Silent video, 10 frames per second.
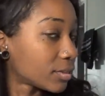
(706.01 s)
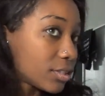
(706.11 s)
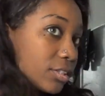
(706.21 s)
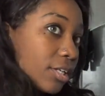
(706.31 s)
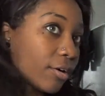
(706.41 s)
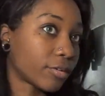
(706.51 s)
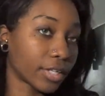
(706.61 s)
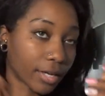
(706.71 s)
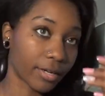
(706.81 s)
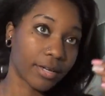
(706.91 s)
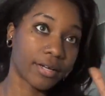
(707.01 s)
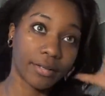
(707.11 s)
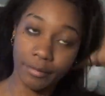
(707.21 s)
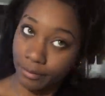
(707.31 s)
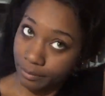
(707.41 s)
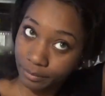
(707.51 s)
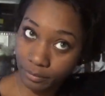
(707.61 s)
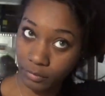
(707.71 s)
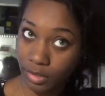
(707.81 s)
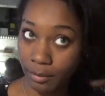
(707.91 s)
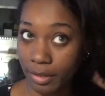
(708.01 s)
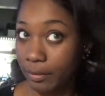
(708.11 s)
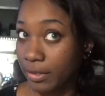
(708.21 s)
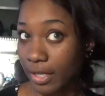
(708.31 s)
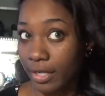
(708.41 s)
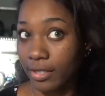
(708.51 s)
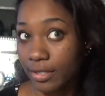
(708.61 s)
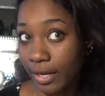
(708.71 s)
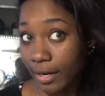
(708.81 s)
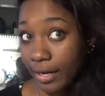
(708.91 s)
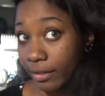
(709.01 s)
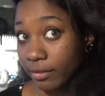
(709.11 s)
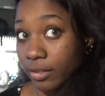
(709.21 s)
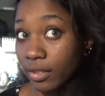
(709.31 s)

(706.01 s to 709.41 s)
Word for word: So yeah, um, so I'm going to be taking this hair out